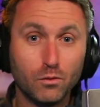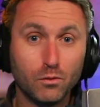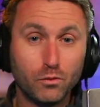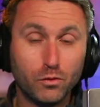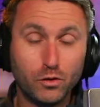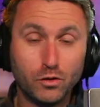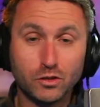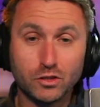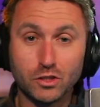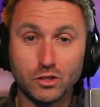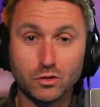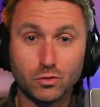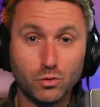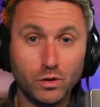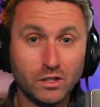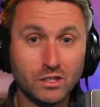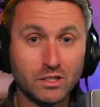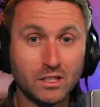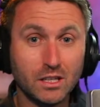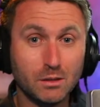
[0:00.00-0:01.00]
versus
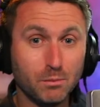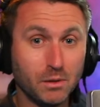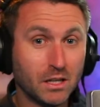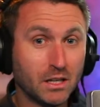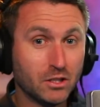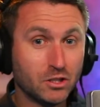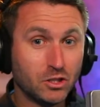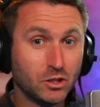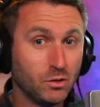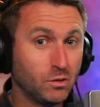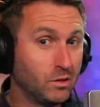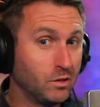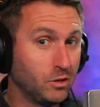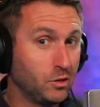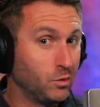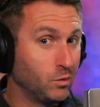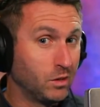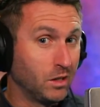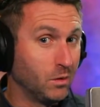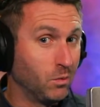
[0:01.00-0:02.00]
risk it because you
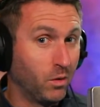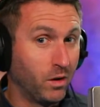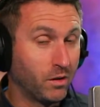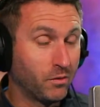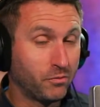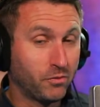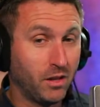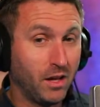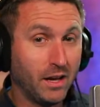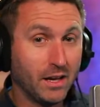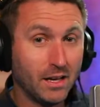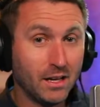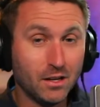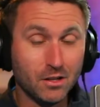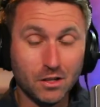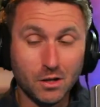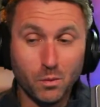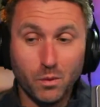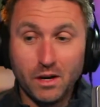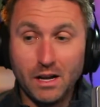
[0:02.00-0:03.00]
didn't want to fly in
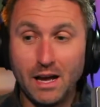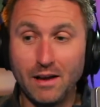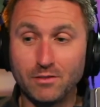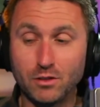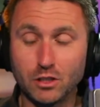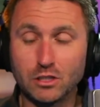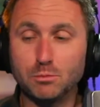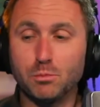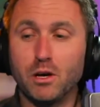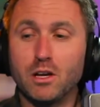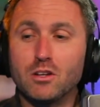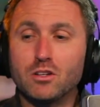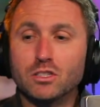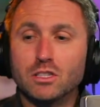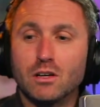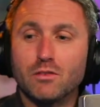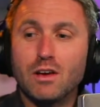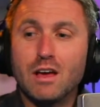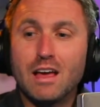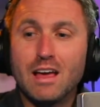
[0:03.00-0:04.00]
and you didn't want to have to explain
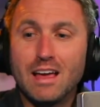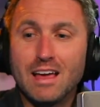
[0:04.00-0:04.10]
yourself.